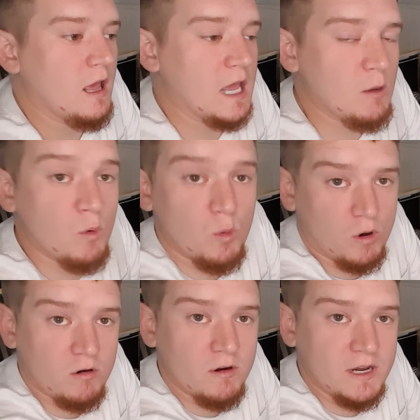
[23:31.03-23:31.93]
it will
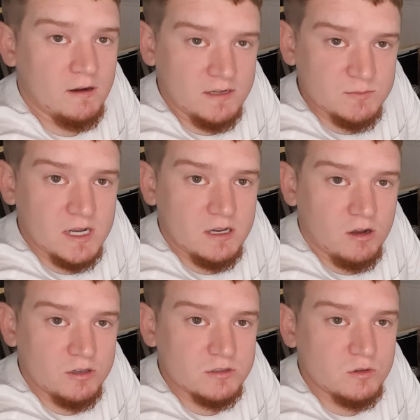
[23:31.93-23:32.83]
work on here, as my
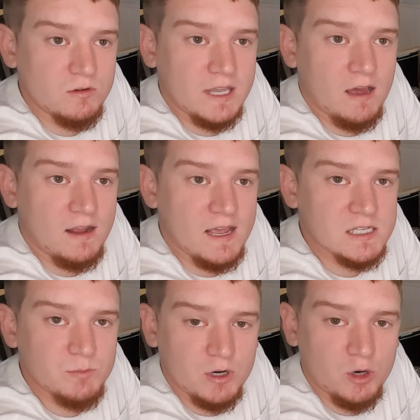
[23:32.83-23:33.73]
daughter's school account
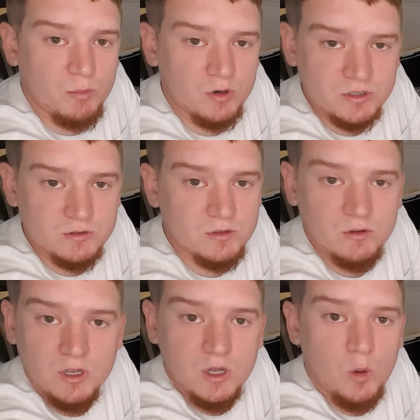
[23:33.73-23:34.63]
has, but her personal
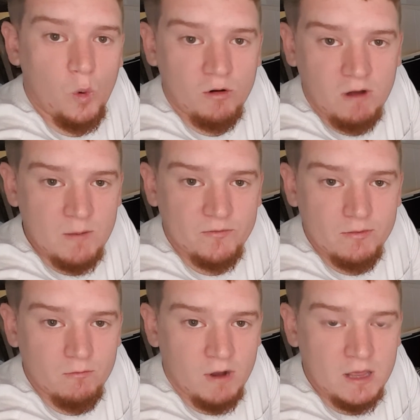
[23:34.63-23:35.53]
one
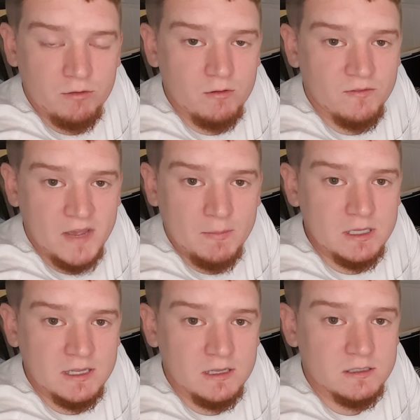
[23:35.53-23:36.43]
ran through the family
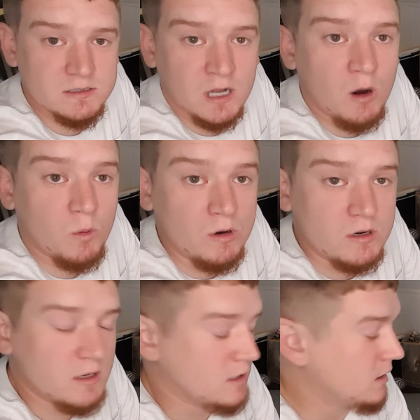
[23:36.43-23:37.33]
link does not
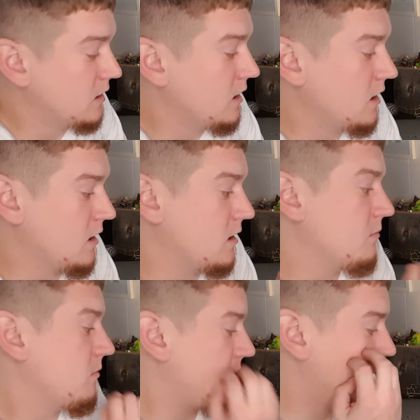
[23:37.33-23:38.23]
work.
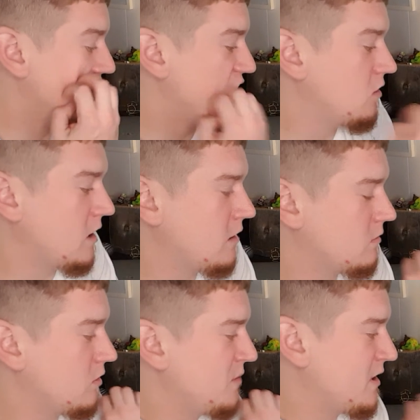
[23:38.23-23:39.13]
Again, you don't have to
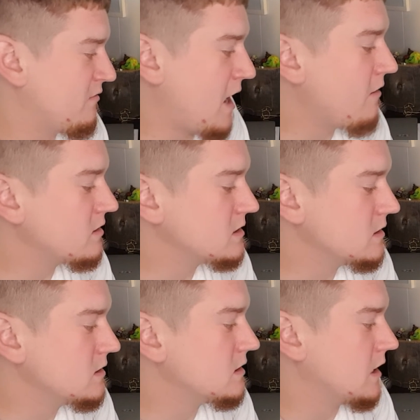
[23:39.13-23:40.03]
worry about
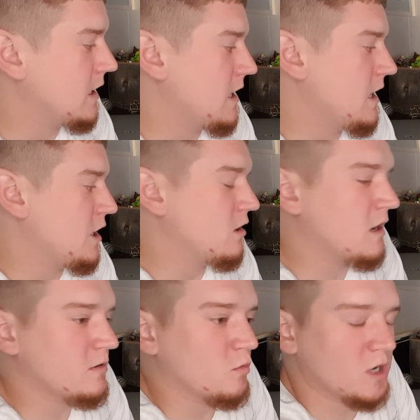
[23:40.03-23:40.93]
viruses. You don't
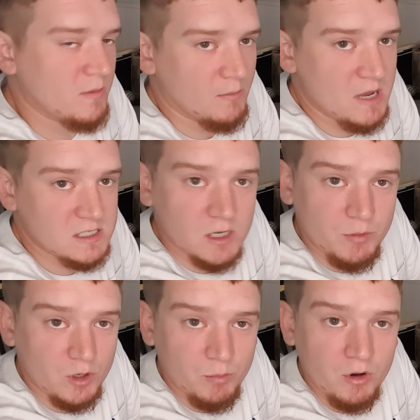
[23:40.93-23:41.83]
have to worry about messing up
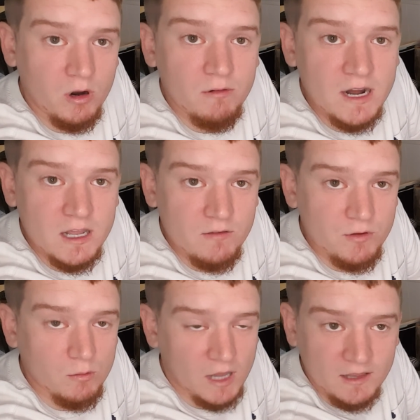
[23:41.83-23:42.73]
your computer already if
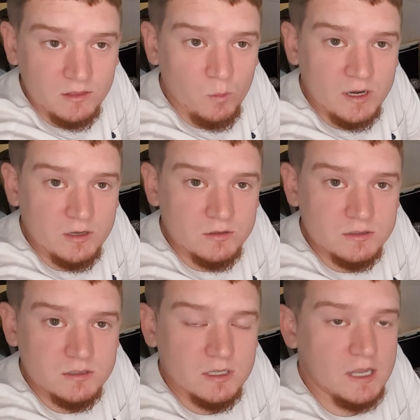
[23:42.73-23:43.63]
you like the
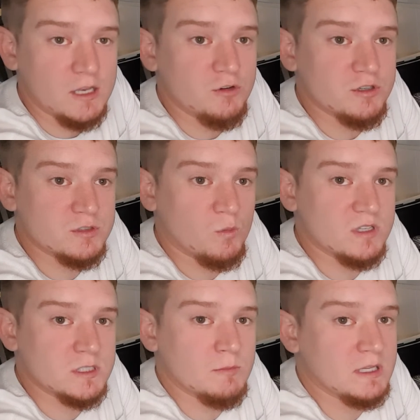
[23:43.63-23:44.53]
Windows and you just
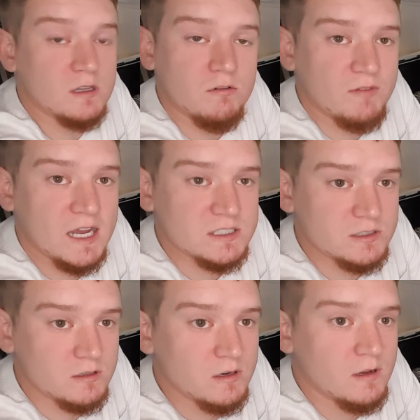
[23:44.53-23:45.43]
want something a little
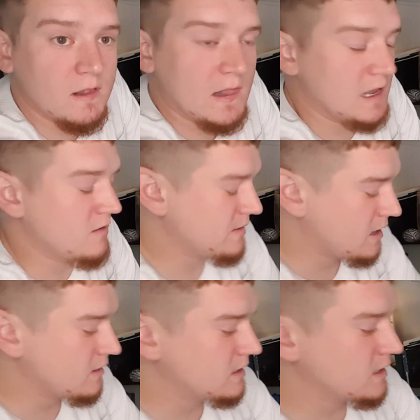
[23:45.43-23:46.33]
faster every
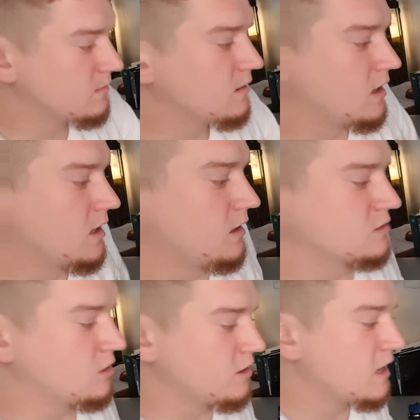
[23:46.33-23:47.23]
now and then. Because
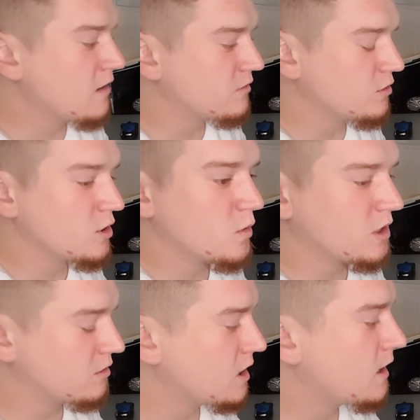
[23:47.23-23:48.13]
all you have to do when
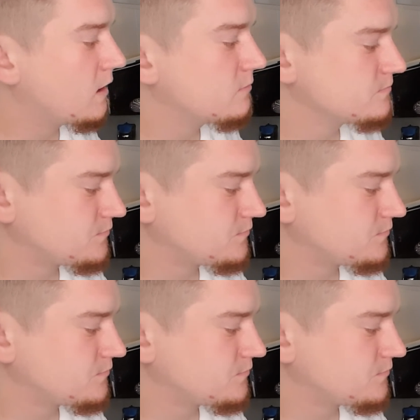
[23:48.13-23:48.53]
you're done